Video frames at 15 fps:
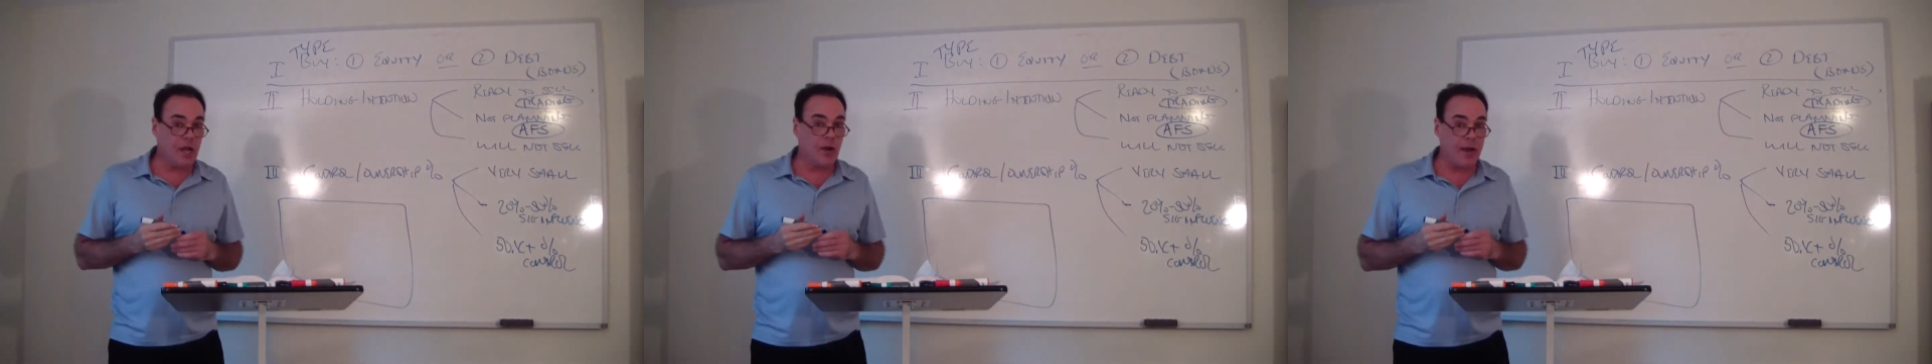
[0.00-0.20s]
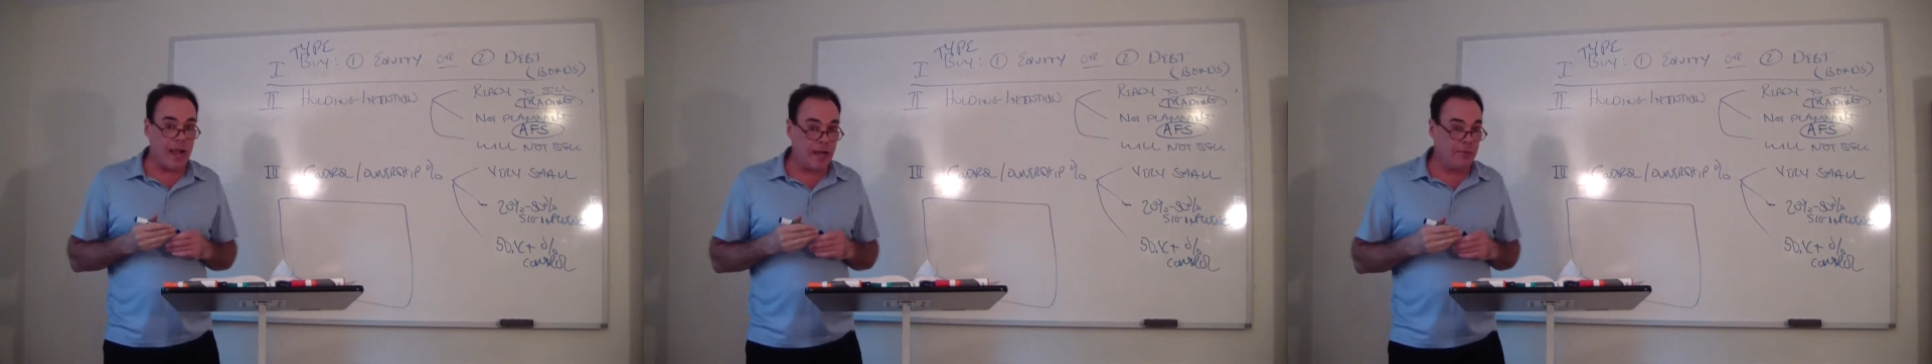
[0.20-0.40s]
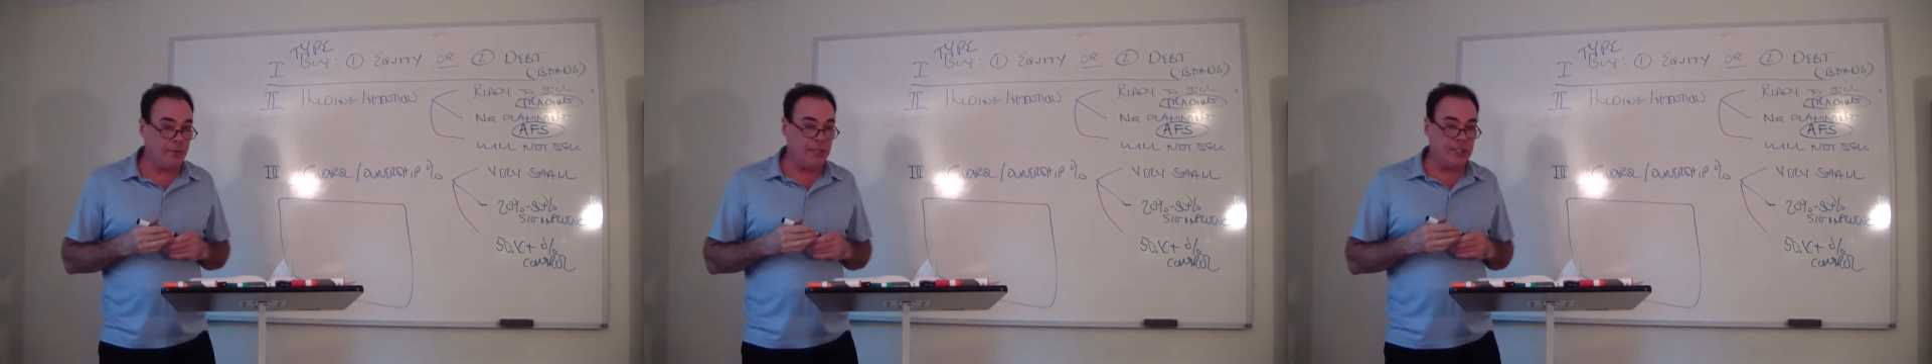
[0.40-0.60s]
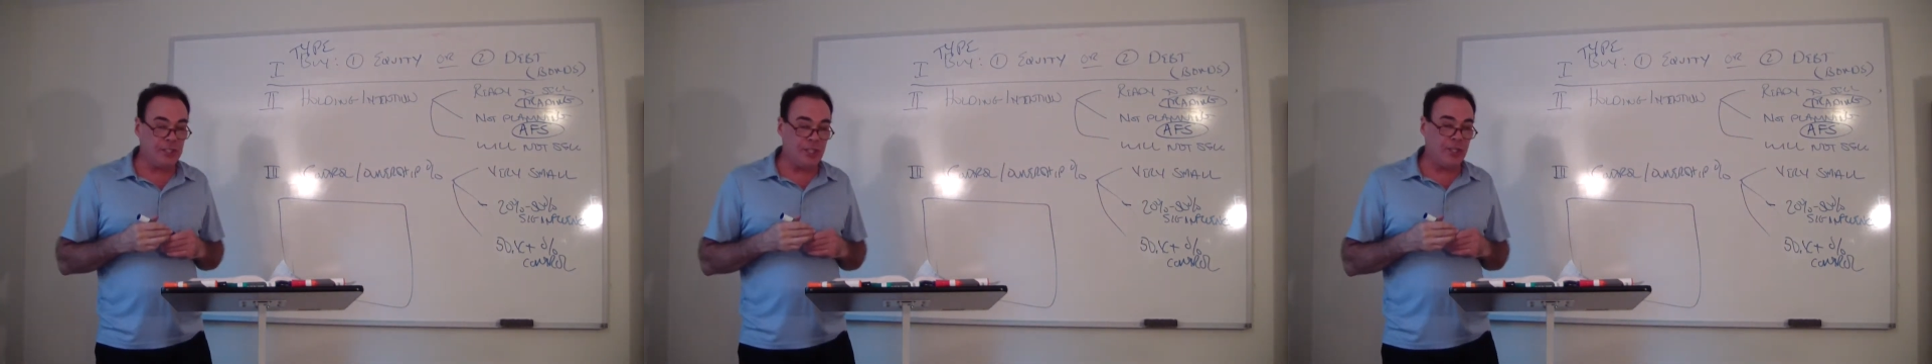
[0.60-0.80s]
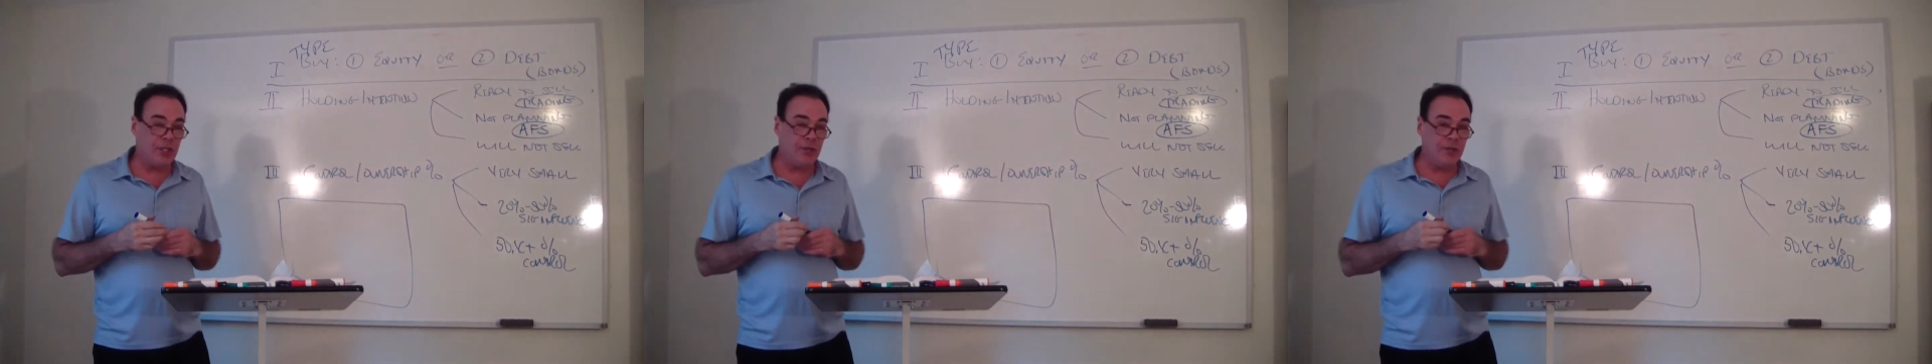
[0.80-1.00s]
are equity
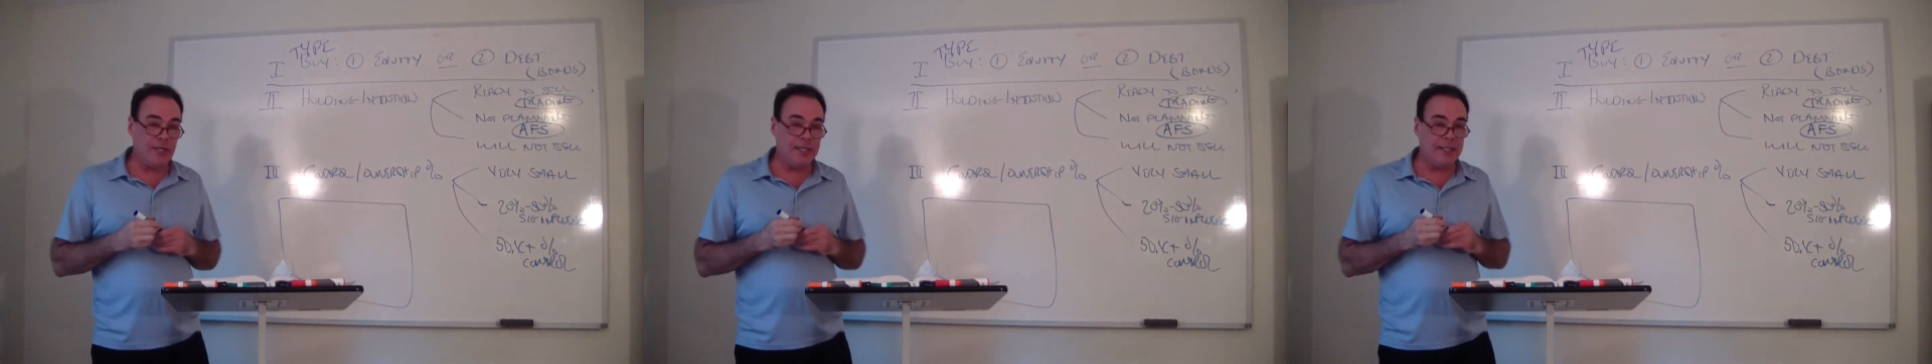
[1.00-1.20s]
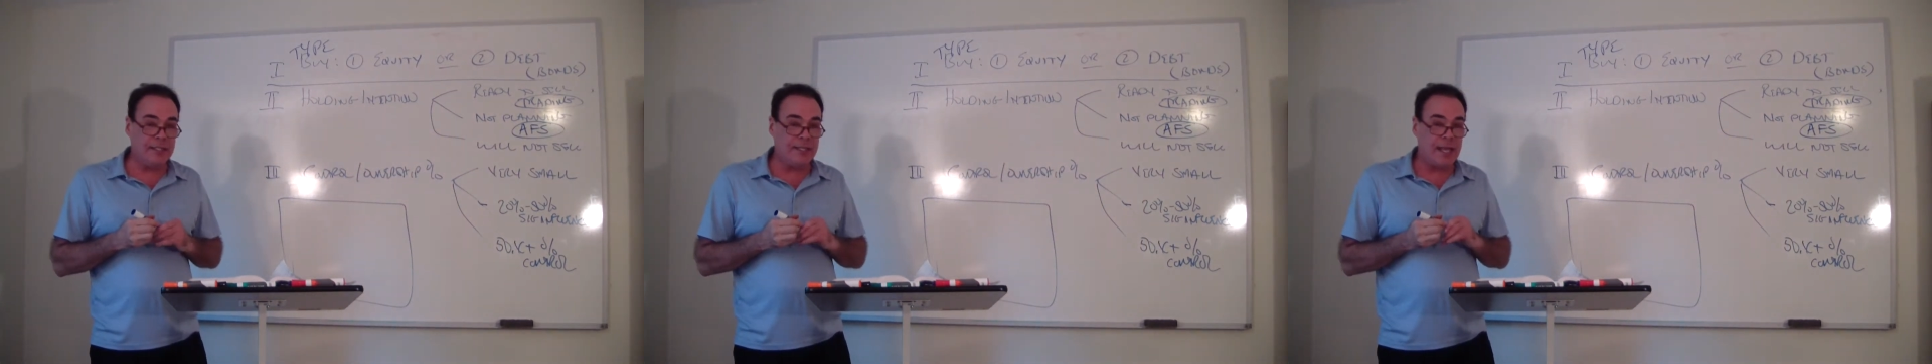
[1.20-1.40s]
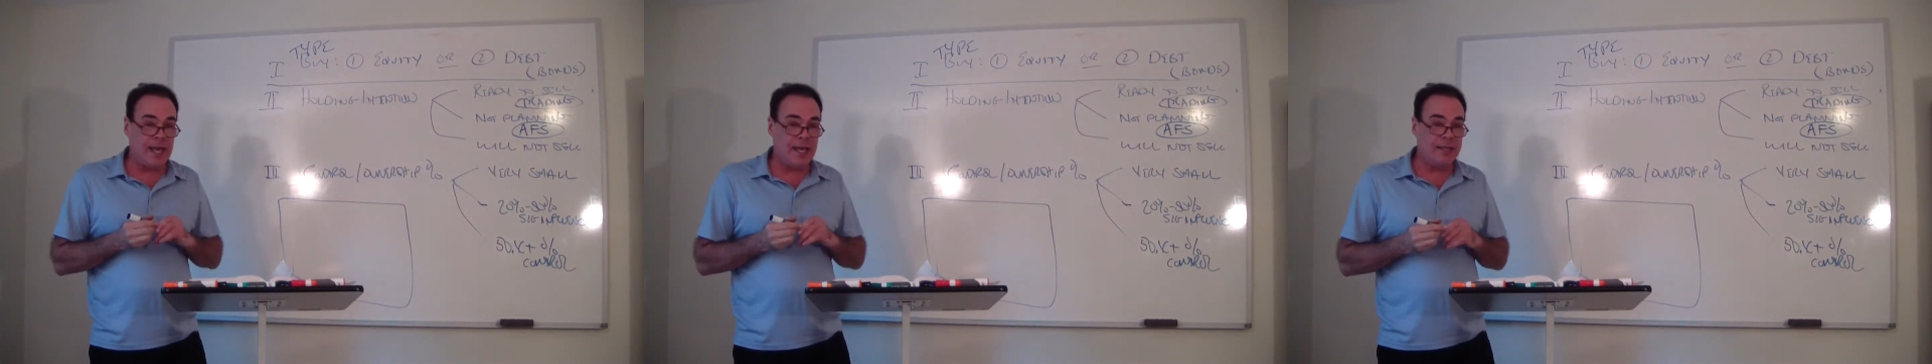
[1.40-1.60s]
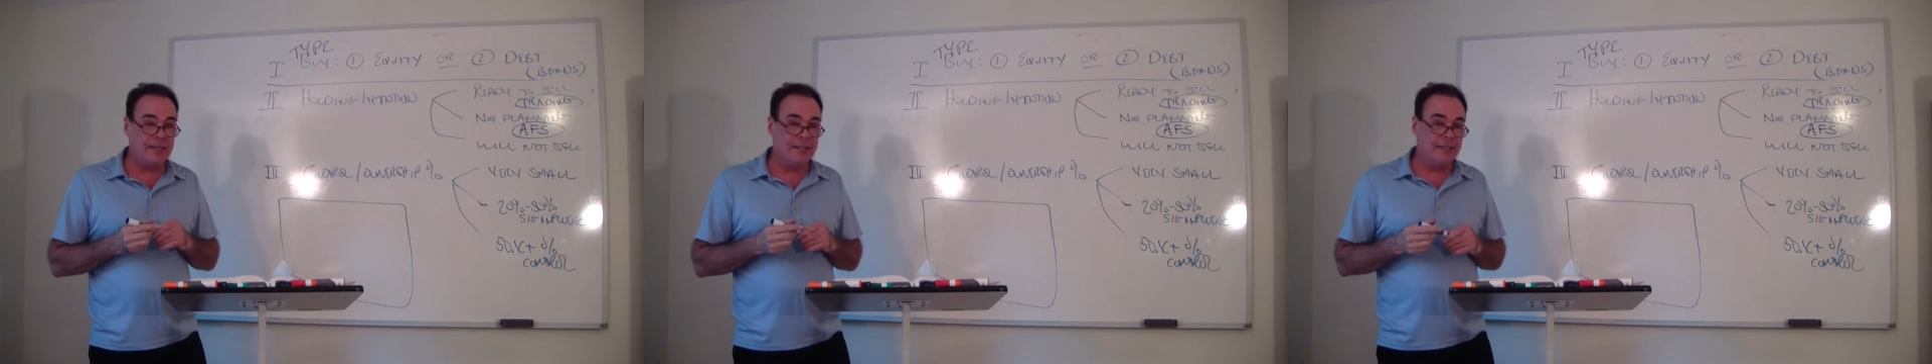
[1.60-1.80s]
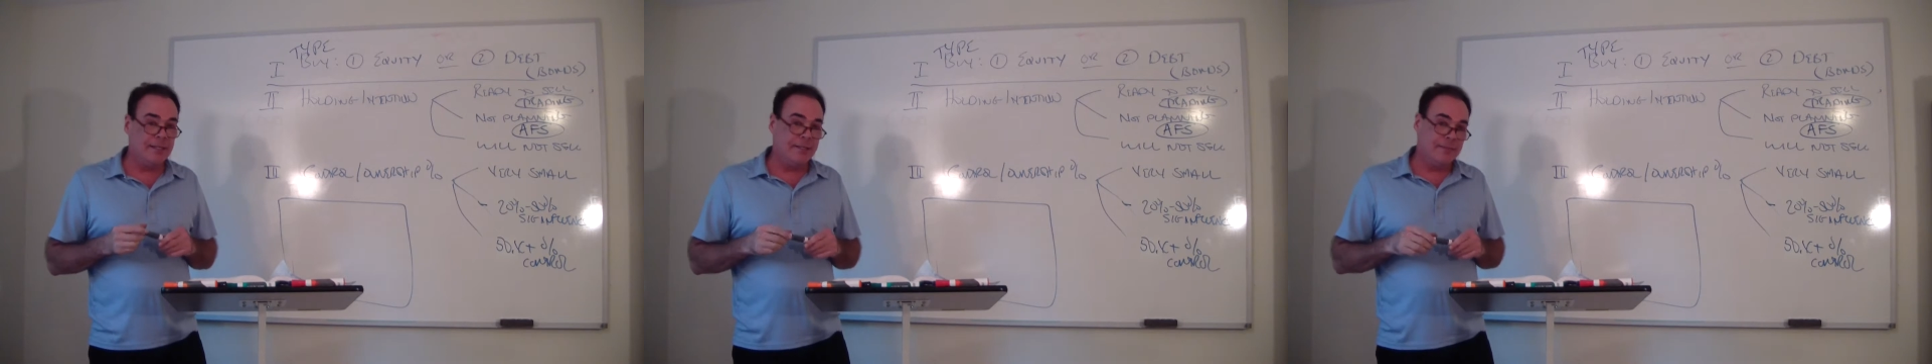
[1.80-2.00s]
securities
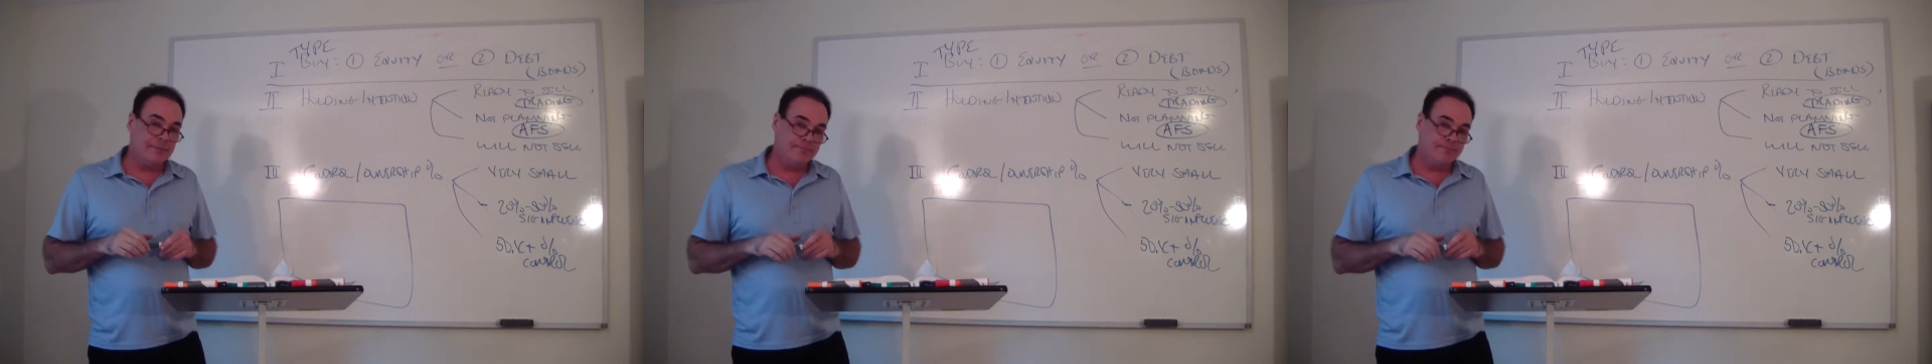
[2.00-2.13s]
that